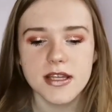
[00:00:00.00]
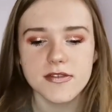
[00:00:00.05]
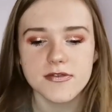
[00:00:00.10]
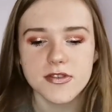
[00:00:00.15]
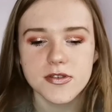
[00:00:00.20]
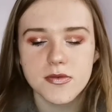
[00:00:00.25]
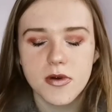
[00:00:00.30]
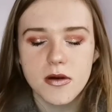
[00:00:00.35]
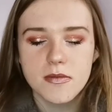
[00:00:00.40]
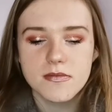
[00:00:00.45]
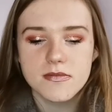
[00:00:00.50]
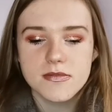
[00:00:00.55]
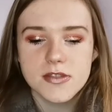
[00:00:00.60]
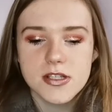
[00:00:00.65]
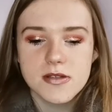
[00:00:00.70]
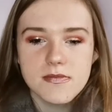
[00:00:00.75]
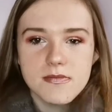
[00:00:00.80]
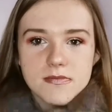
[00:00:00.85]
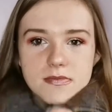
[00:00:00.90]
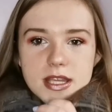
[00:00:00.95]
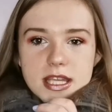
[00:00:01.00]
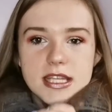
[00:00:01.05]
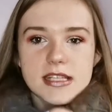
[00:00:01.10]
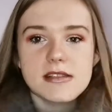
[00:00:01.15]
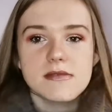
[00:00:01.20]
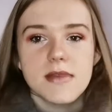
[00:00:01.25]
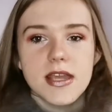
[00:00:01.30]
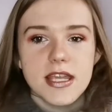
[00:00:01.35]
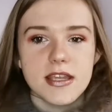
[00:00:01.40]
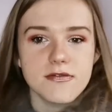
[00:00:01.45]
if you want me
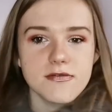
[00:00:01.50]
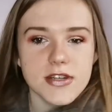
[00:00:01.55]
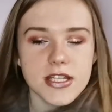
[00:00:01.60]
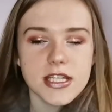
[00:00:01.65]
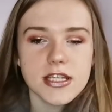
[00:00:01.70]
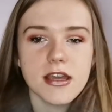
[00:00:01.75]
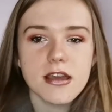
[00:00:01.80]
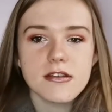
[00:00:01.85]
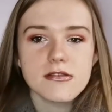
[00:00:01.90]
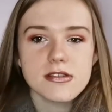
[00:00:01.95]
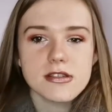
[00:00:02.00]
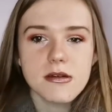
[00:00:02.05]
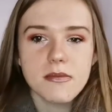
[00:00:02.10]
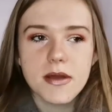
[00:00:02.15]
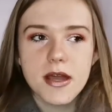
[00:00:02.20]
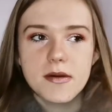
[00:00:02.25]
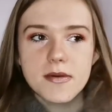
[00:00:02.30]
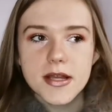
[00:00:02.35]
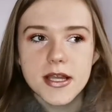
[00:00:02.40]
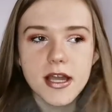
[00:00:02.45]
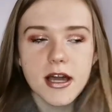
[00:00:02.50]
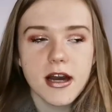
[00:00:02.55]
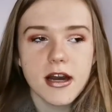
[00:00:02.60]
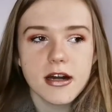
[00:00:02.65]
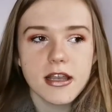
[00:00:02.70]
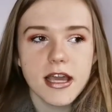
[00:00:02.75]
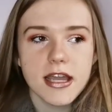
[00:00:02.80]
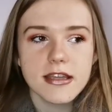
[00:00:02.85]
to make videos about my car,